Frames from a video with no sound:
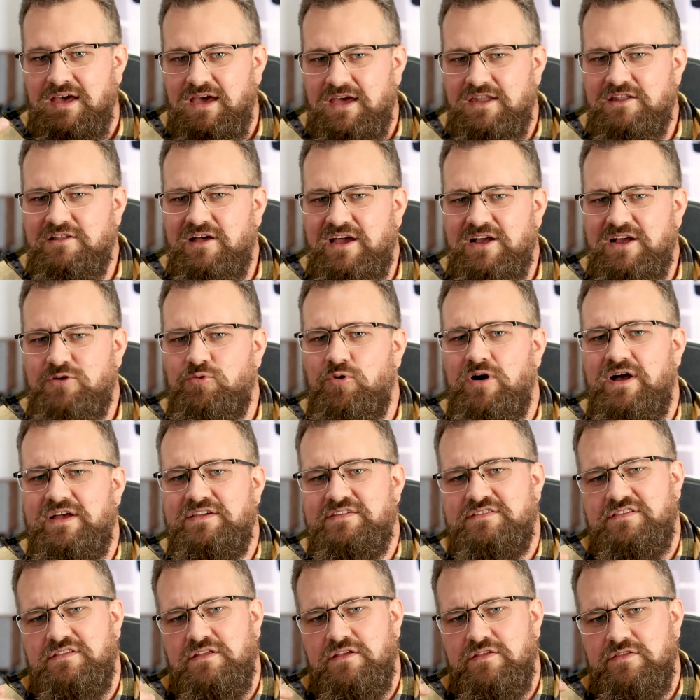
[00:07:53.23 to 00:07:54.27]
And
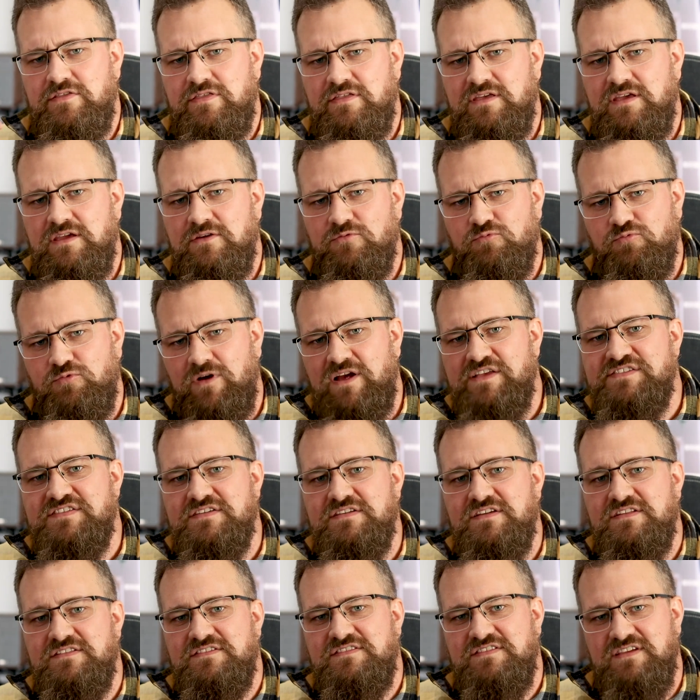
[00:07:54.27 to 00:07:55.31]
likewise, the
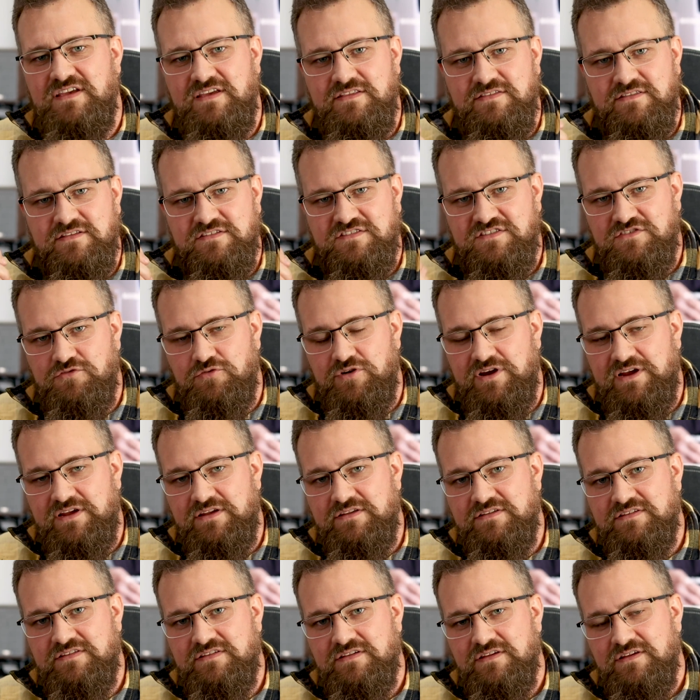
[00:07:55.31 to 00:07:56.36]
resonance in the
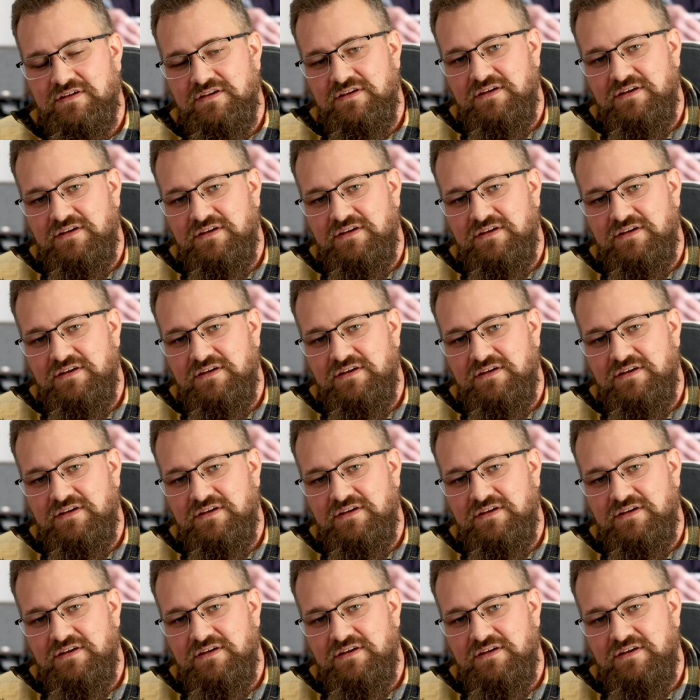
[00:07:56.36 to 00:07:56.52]
strings